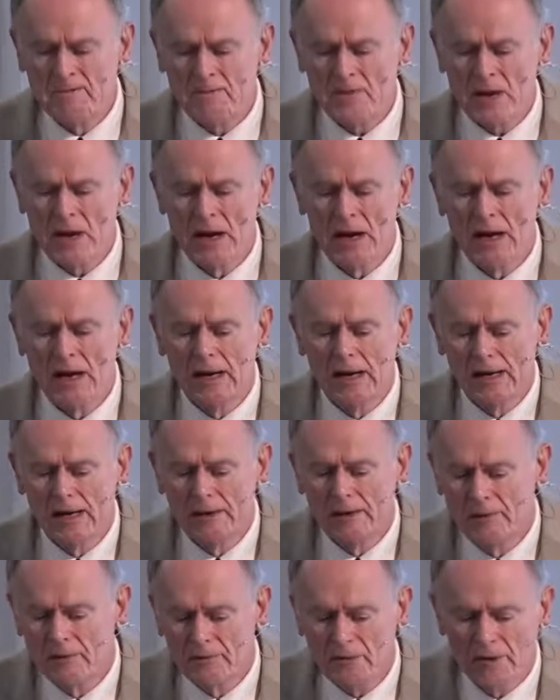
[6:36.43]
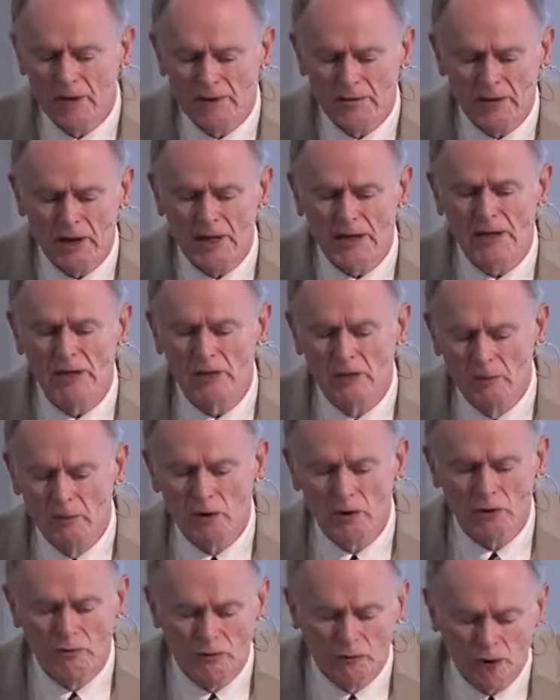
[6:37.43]
taking the
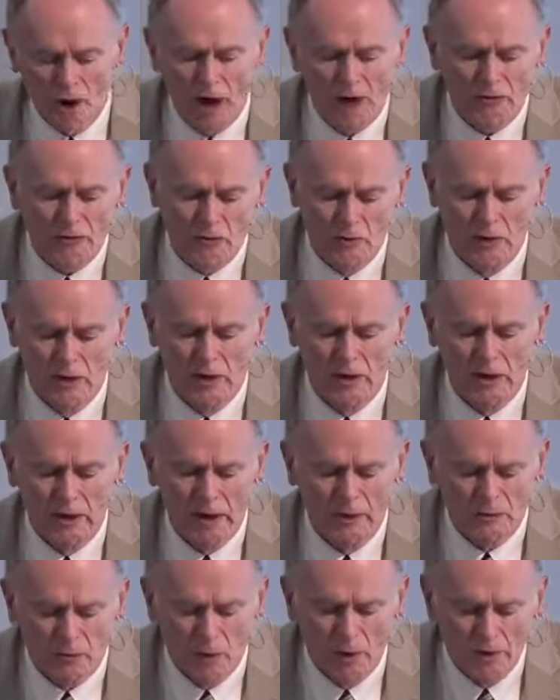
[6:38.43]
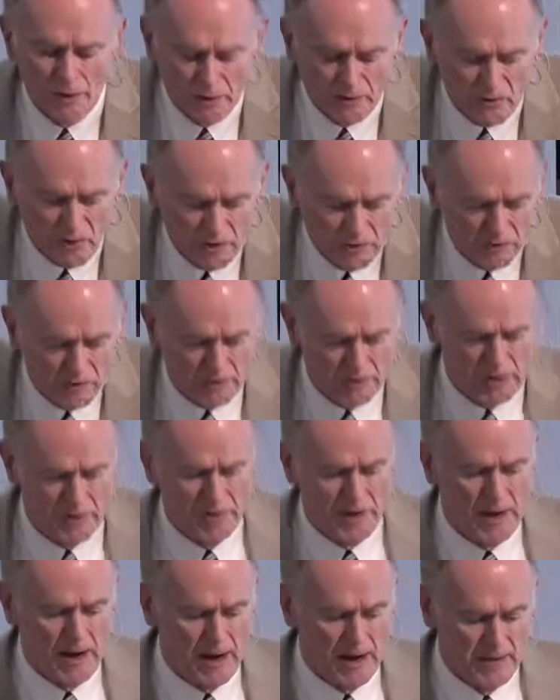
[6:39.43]
book of Joshua as whether it's history
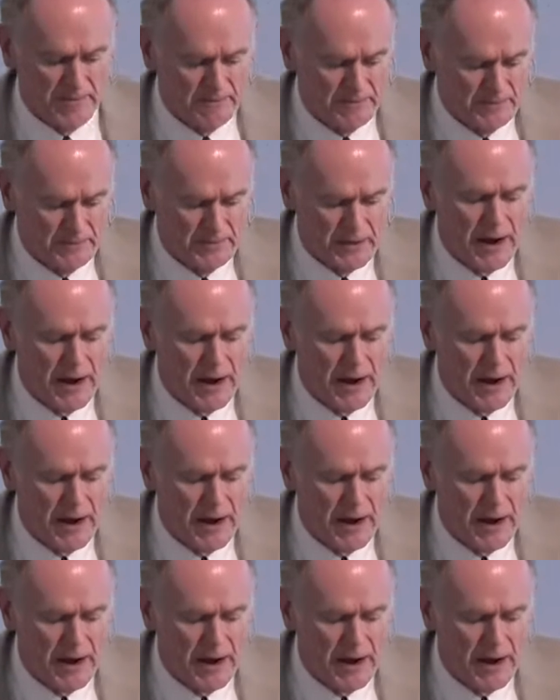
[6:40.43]
or not.